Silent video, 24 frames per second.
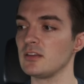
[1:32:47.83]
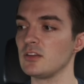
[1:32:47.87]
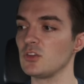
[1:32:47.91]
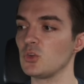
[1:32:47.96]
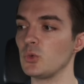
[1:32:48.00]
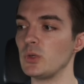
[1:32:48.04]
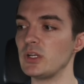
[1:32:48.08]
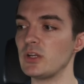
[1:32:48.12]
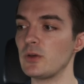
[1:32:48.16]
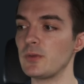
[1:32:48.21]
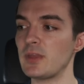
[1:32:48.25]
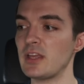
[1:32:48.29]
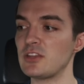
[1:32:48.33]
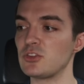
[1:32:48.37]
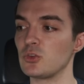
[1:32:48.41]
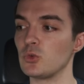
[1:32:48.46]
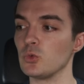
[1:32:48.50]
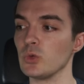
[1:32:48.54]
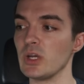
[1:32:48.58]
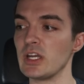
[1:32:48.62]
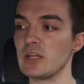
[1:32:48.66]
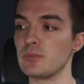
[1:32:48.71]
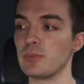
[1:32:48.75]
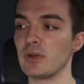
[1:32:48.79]
So we know that's
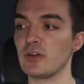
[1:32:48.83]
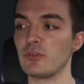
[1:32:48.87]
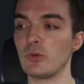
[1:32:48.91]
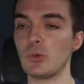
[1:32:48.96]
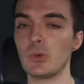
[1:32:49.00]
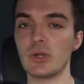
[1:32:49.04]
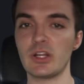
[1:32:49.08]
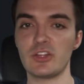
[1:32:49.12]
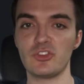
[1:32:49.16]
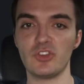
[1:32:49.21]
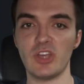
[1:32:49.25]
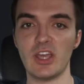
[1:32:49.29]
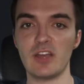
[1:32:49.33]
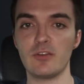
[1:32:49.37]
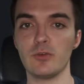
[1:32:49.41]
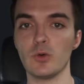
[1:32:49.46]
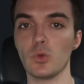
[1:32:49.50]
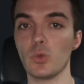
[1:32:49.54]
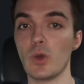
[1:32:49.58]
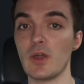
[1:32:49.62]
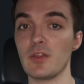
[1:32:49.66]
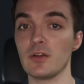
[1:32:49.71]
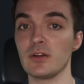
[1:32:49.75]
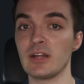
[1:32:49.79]
great, but if we want to check for
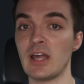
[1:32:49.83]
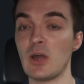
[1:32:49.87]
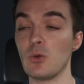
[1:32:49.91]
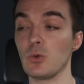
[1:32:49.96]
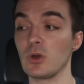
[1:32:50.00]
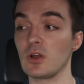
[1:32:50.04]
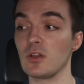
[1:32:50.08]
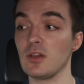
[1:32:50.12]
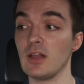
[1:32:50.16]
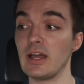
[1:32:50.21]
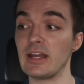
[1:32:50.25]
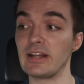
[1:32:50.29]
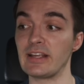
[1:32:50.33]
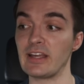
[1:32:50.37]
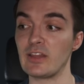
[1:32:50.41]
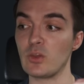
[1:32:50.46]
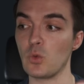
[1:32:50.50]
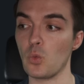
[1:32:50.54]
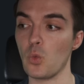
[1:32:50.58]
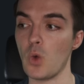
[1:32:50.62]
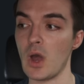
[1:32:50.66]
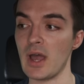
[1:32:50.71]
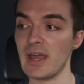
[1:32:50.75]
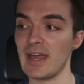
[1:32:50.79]
whether or not we're colliding on the
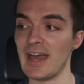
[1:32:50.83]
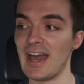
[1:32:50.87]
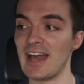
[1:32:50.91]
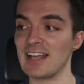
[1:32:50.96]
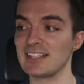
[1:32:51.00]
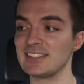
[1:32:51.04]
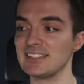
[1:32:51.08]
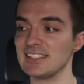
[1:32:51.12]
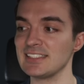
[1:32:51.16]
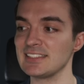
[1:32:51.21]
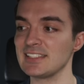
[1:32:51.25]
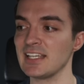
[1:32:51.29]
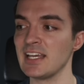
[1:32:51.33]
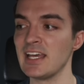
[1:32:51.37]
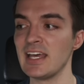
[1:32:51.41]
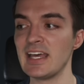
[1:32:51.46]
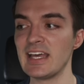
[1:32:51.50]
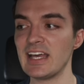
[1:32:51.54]
y-axis,